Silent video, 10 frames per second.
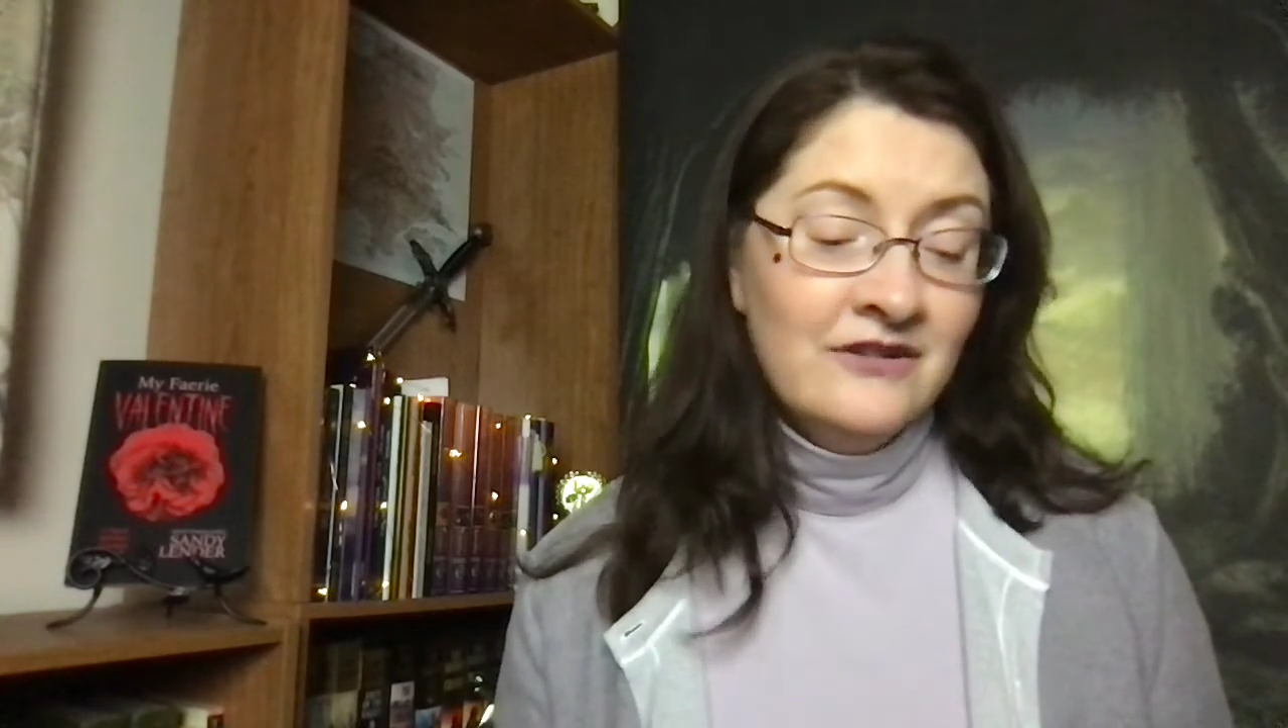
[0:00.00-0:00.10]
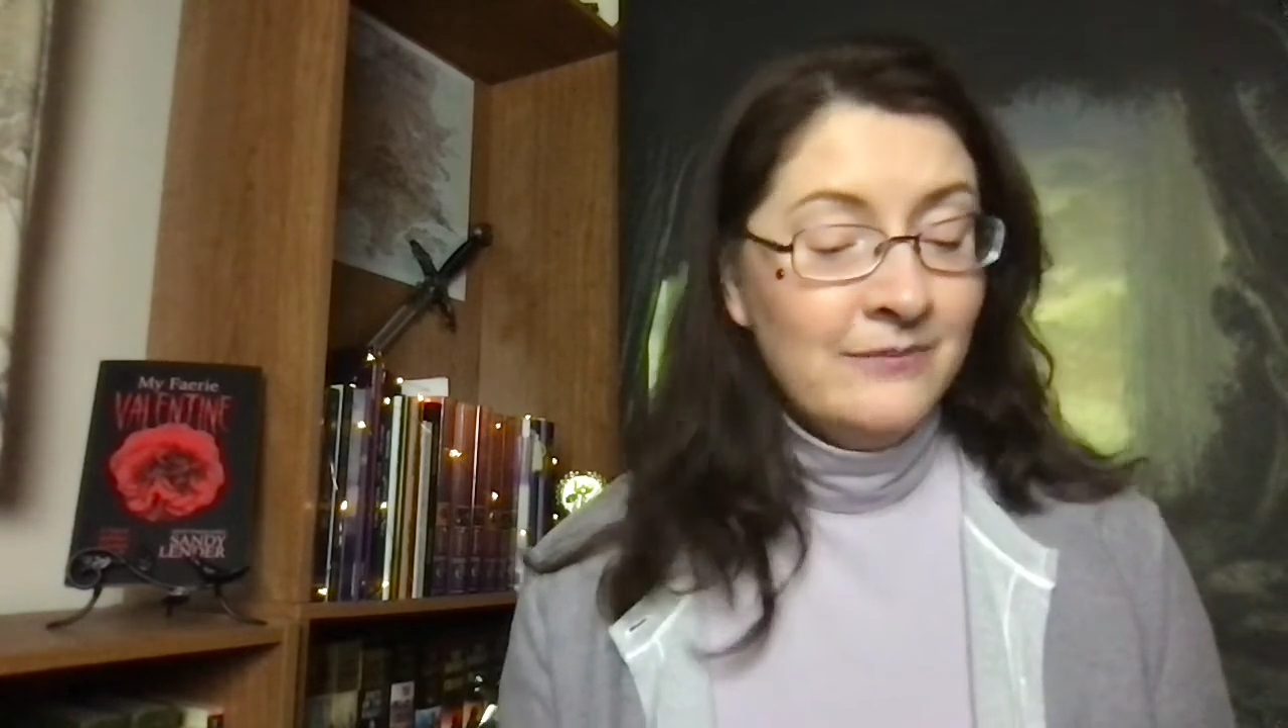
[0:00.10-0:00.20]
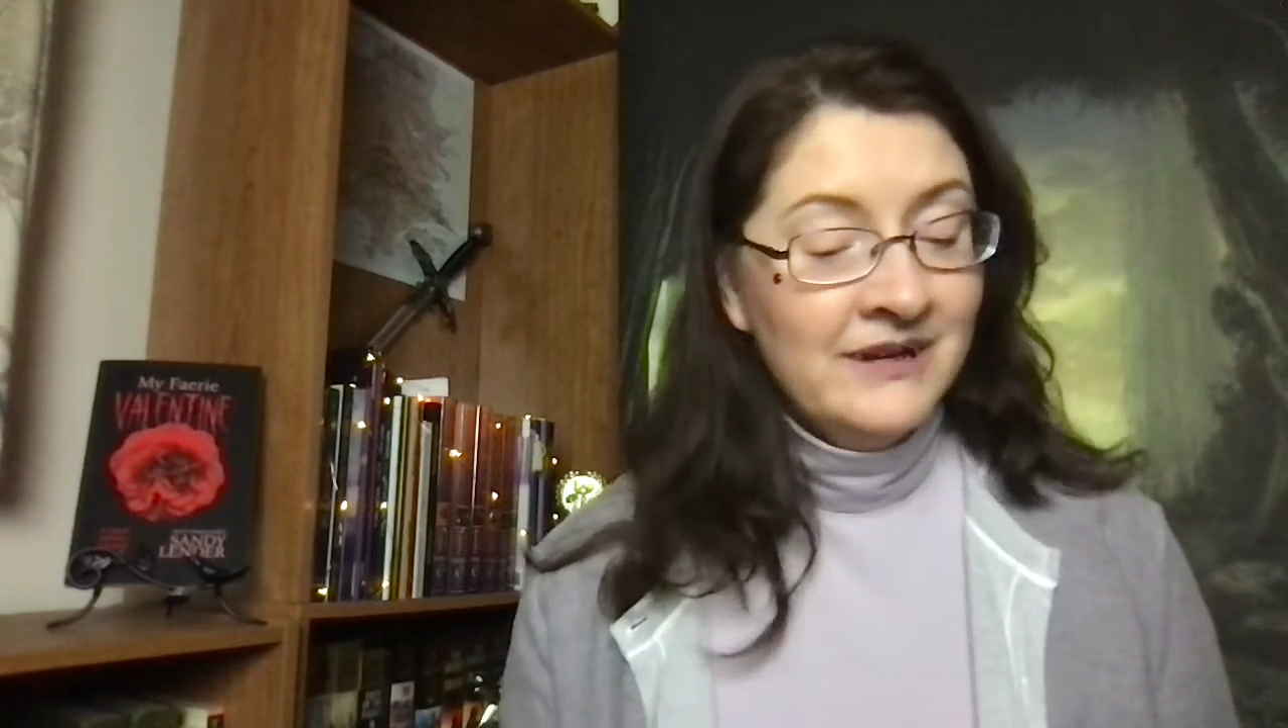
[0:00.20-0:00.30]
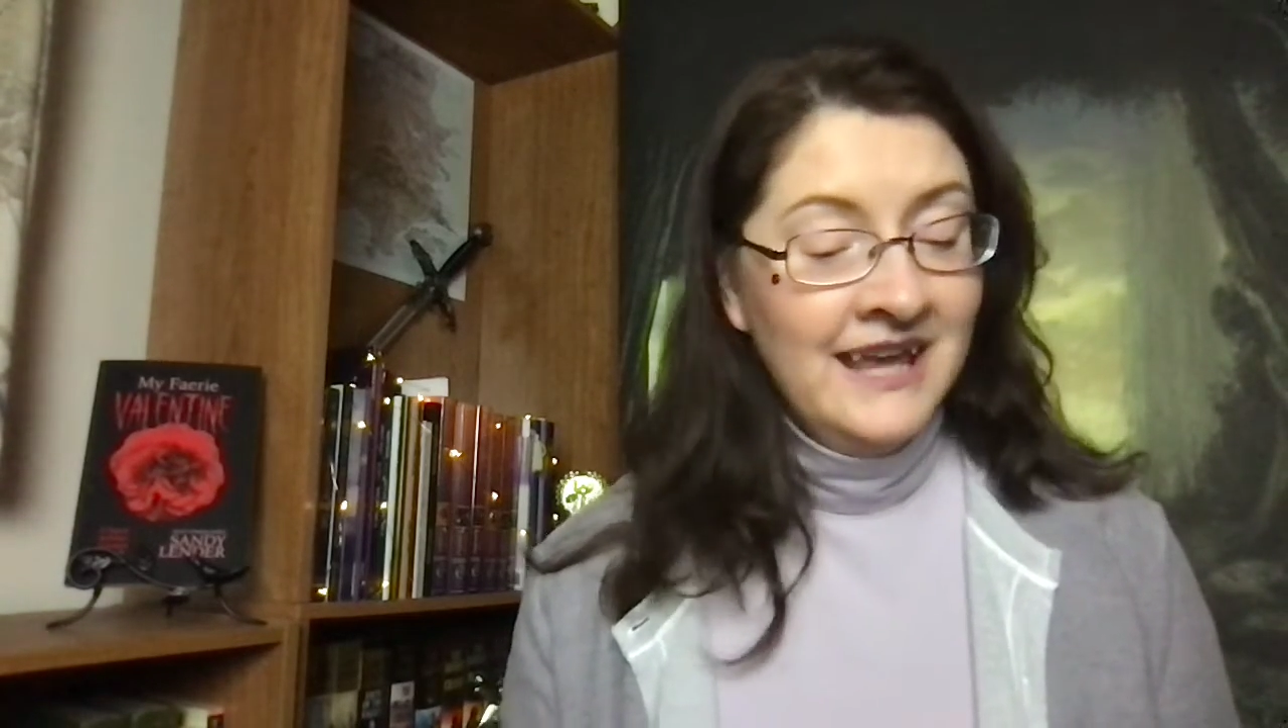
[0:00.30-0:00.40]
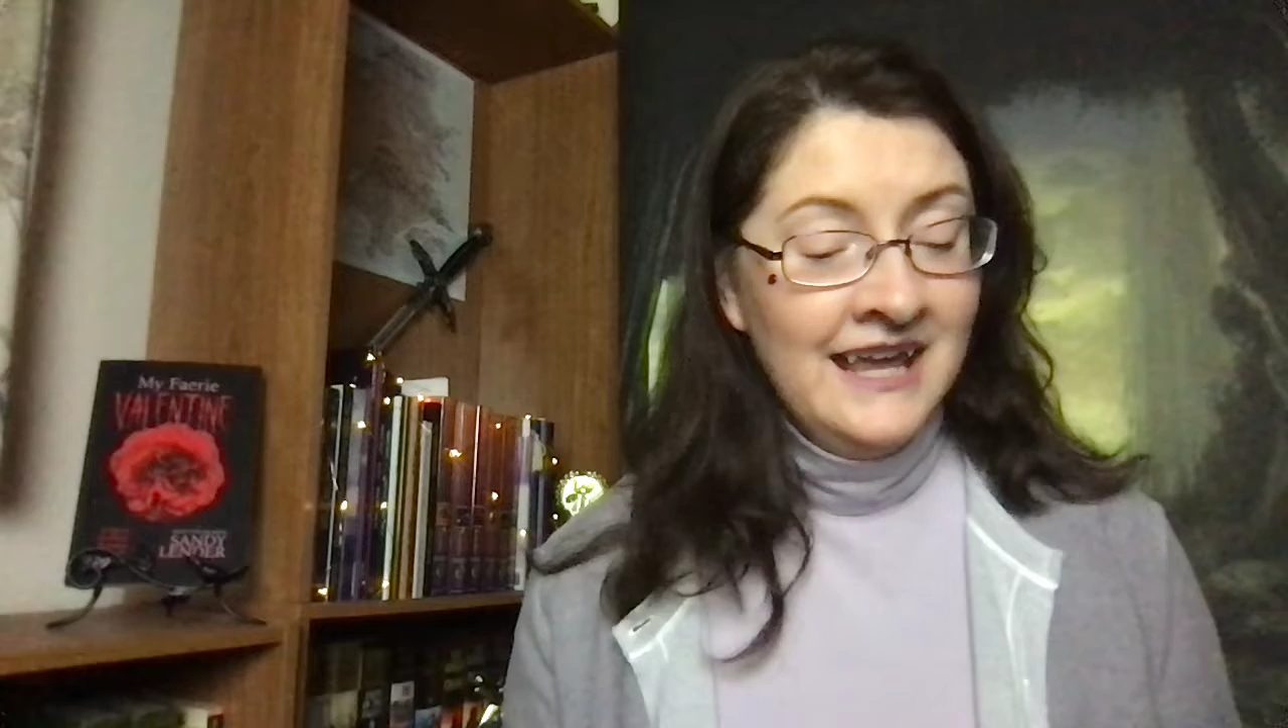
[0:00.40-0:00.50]

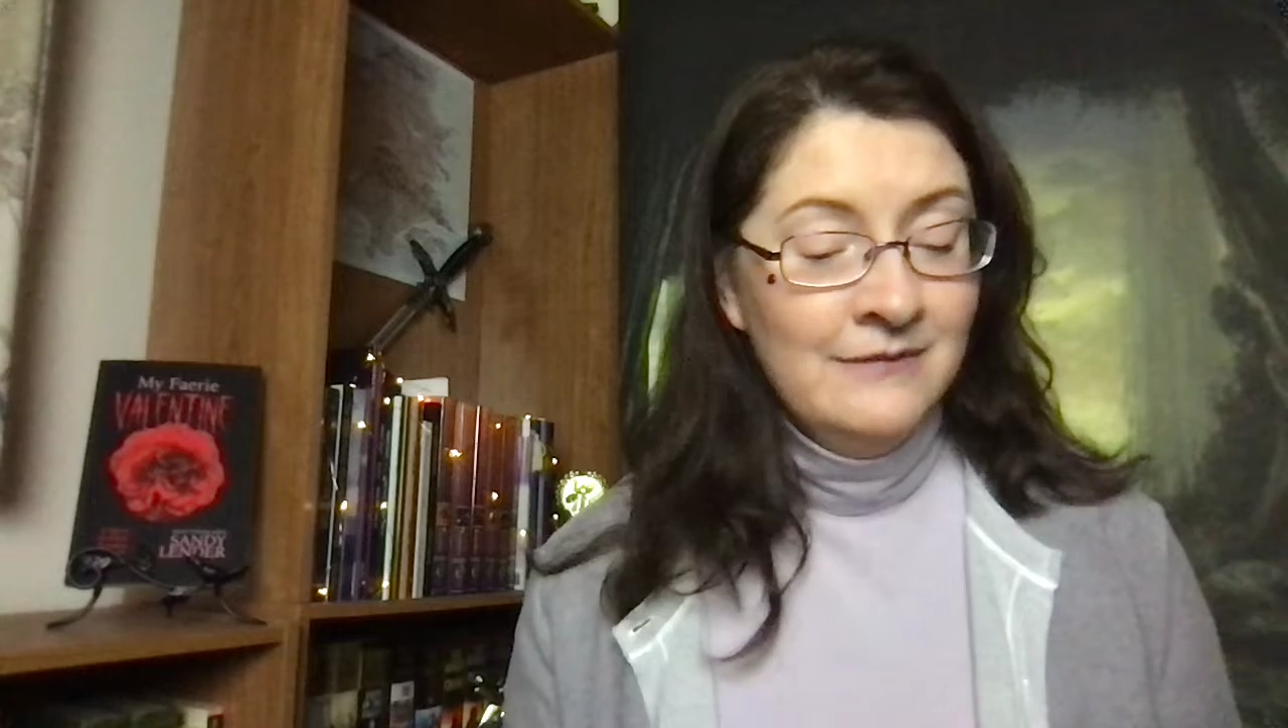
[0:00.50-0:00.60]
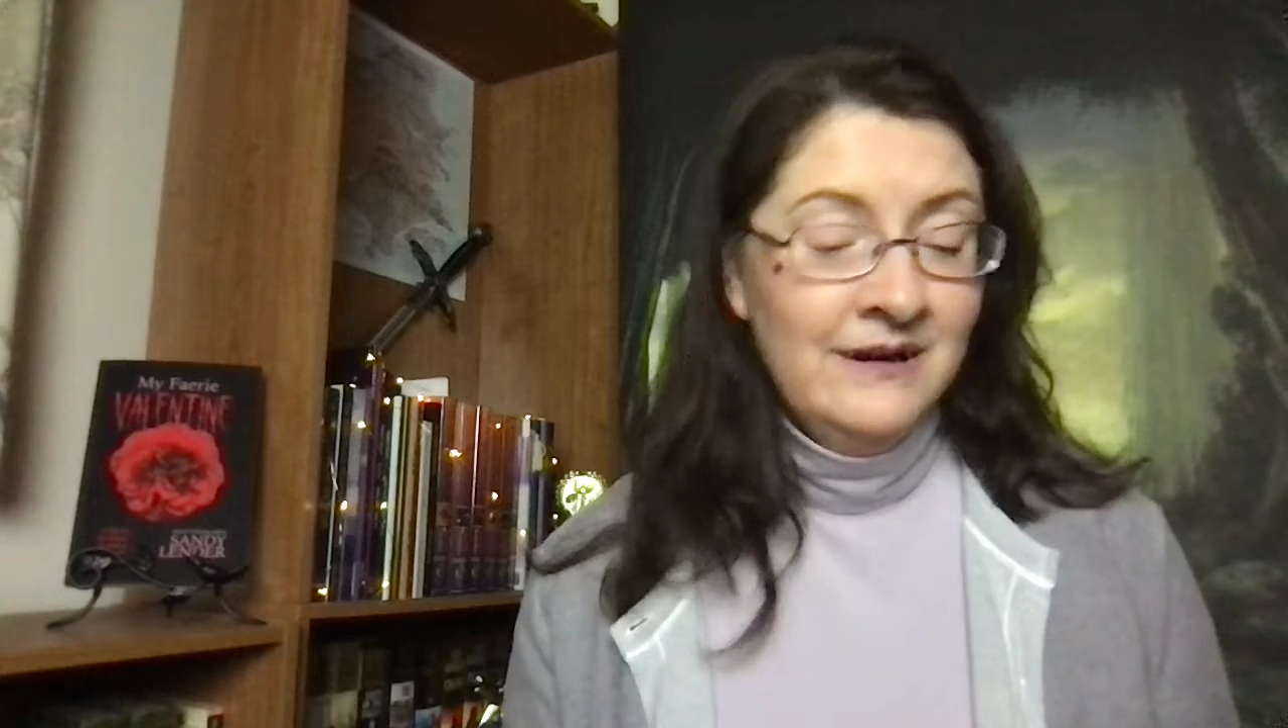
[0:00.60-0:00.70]
Tropican